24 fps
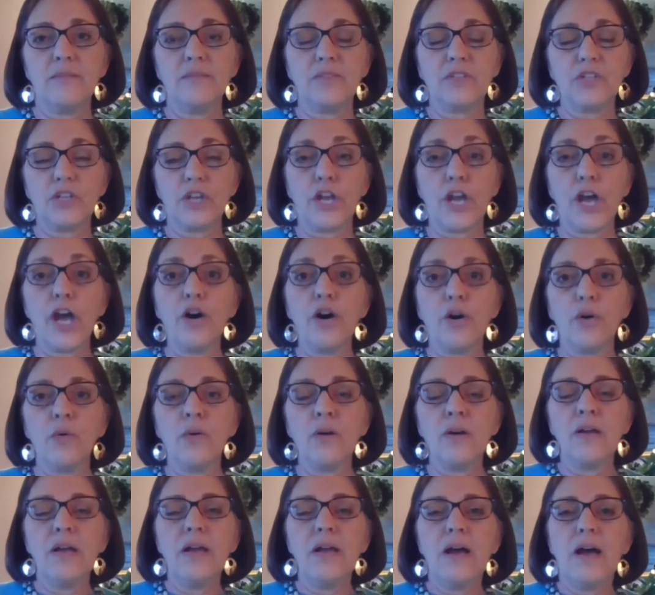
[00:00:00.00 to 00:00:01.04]
to
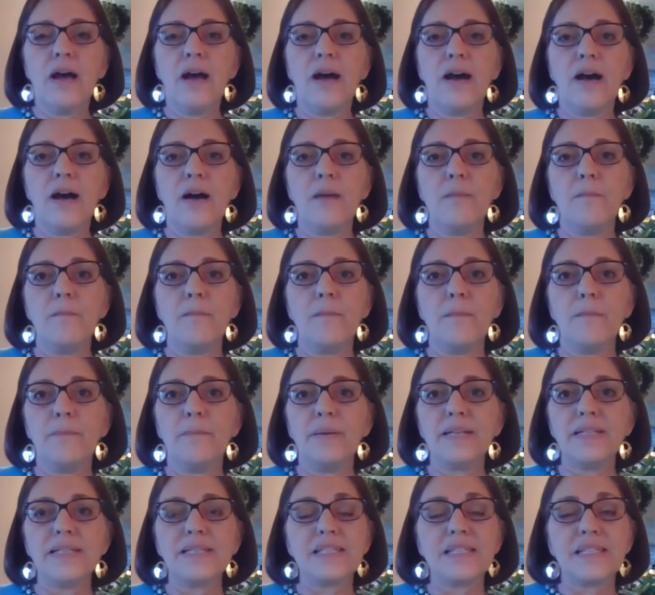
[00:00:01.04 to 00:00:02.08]
go.
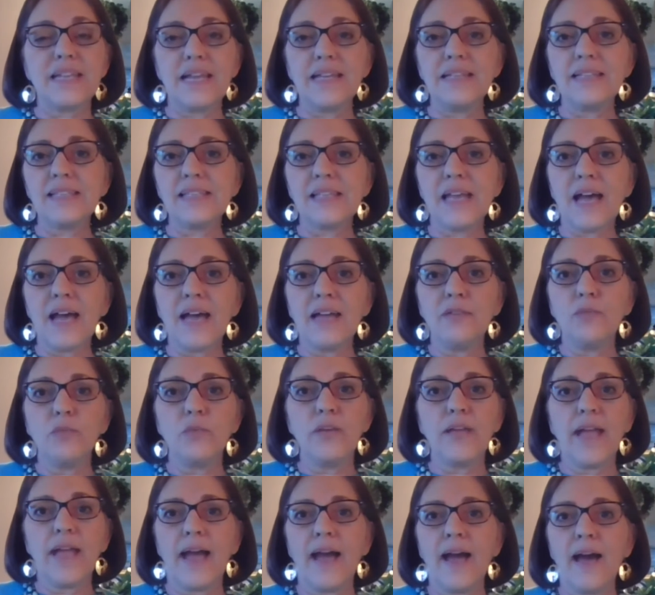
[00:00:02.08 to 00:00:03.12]
But stateside,
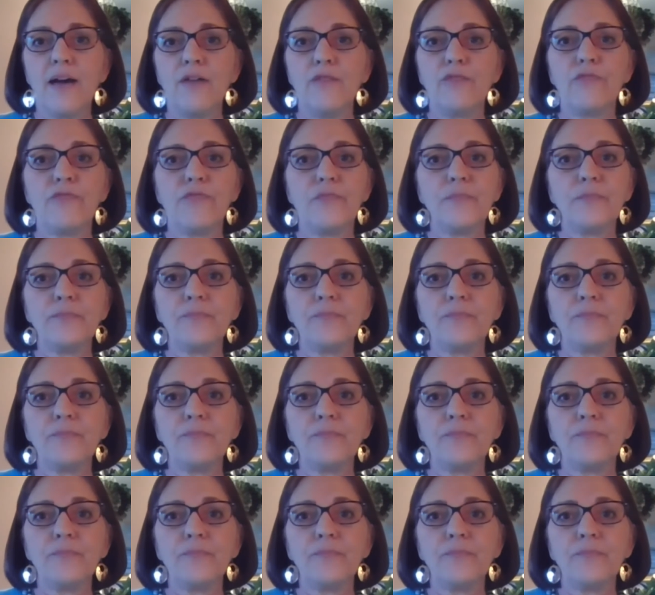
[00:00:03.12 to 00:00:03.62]
we have